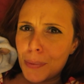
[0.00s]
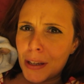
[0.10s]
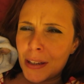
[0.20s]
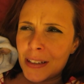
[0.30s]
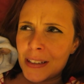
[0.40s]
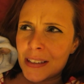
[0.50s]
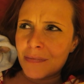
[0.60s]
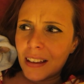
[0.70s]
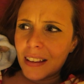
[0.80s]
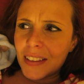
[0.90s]
because
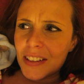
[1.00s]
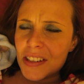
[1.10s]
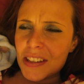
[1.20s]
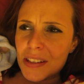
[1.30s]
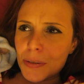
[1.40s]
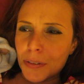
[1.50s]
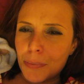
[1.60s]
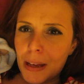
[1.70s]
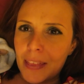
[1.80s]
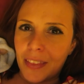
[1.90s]
they're just the sort of
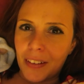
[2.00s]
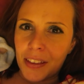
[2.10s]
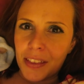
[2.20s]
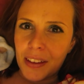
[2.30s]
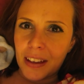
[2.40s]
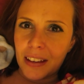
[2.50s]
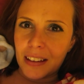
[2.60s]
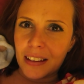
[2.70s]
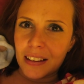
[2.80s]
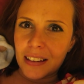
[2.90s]
men that I think
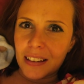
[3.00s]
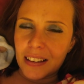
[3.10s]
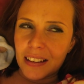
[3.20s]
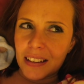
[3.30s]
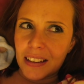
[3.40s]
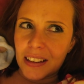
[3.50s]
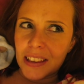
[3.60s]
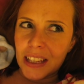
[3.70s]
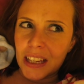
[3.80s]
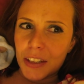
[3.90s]

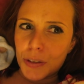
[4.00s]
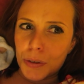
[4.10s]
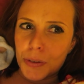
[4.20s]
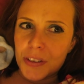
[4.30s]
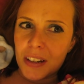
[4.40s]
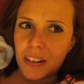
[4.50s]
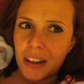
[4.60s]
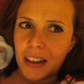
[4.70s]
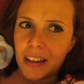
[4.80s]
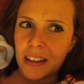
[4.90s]
dogs are
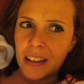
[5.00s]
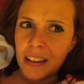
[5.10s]
like